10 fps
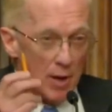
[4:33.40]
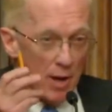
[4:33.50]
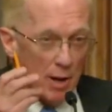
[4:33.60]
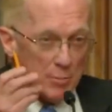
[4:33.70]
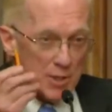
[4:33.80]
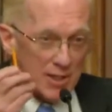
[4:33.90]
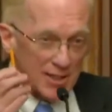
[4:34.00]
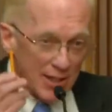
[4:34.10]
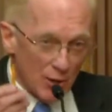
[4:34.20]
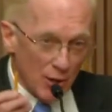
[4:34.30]
becomes
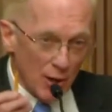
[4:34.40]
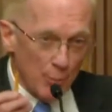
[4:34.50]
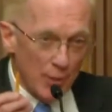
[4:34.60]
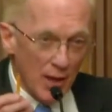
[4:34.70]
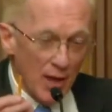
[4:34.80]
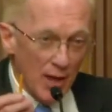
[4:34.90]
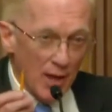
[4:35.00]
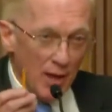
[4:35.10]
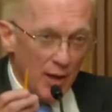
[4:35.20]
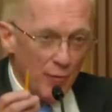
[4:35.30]
clearer
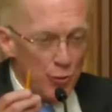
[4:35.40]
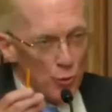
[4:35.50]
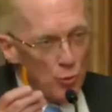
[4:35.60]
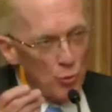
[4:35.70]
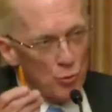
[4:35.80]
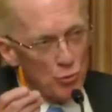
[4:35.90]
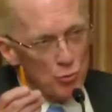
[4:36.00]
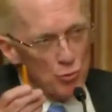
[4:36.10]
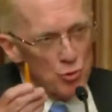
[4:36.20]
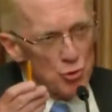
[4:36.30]
if you
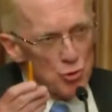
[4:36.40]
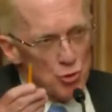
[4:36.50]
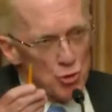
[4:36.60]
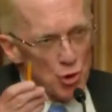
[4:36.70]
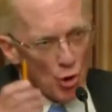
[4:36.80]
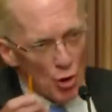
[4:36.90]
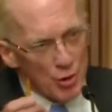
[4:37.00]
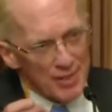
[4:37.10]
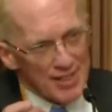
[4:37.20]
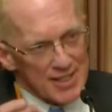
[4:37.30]

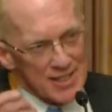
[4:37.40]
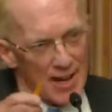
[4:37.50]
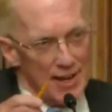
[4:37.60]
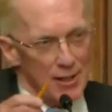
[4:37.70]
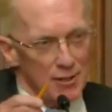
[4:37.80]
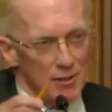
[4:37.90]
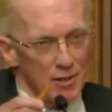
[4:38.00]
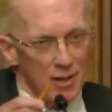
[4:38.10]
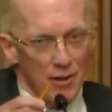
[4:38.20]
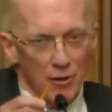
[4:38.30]
turn the
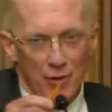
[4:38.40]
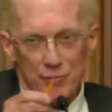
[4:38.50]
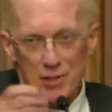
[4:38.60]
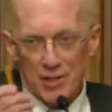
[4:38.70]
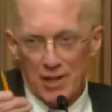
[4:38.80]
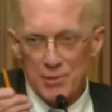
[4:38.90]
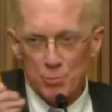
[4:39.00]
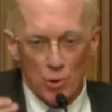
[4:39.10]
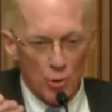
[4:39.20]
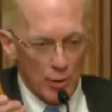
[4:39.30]
title of
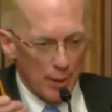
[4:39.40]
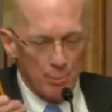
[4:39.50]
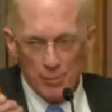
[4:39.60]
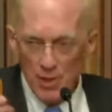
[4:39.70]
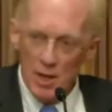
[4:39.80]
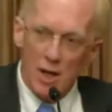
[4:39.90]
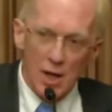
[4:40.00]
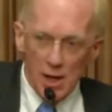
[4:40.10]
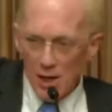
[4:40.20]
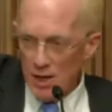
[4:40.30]
today's program
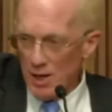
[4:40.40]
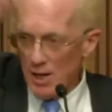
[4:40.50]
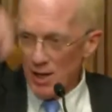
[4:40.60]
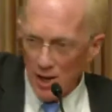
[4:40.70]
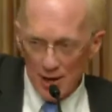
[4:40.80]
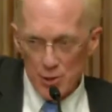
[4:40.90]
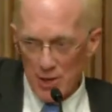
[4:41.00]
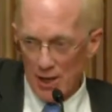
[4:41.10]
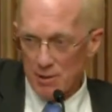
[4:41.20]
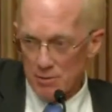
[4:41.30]
on
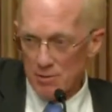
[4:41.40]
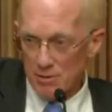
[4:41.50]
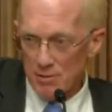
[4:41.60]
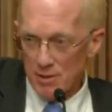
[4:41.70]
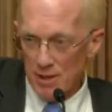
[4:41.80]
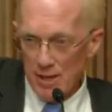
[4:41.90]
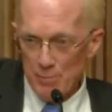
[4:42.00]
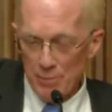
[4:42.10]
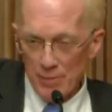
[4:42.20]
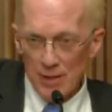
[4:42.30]
its head.
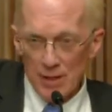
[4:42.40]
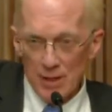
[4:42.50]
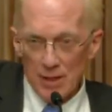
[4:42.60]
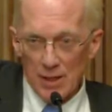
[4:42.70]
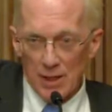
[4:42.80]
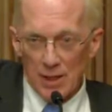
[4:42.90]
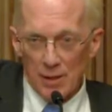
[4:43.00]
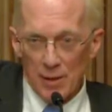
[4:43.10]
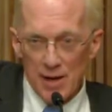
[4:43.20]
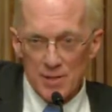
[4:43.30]

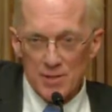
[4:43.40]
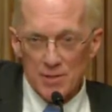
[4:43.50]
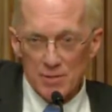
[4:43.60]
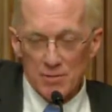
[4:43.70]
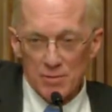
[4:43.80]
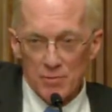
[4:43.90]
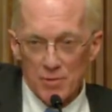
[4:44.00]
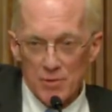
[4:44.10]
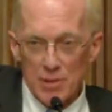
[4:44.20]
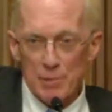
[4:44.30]
Uh, as
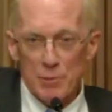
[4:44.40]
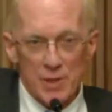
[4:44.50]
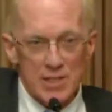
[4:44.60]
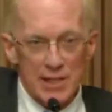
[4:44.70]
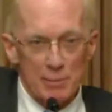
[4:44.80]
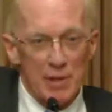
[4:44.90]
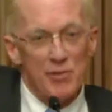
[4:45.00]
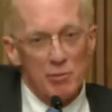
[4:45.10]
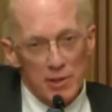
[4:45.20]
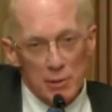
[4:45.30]
somebody once said to
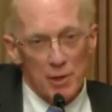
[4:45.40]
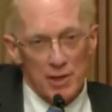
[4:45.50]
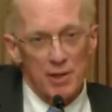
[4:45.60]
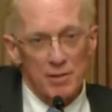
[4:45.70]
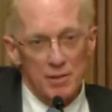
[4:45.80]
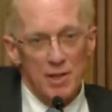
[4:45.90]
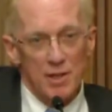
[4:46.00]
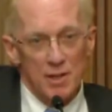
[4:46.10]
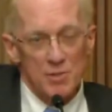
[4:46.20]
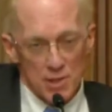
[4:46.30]
me, if you really want to
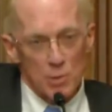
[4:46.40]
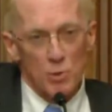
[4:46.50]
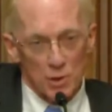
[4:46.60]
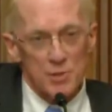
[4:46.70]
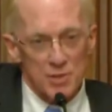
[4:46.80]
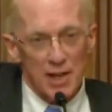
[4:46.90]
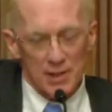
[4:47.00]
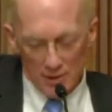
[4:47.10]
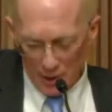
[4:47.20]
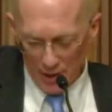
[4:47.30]
see the world,
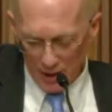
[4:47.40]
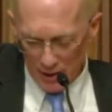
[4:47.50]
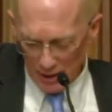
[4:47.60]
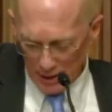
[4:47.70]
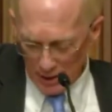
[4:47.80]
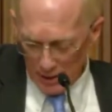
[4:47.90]
stand on your head.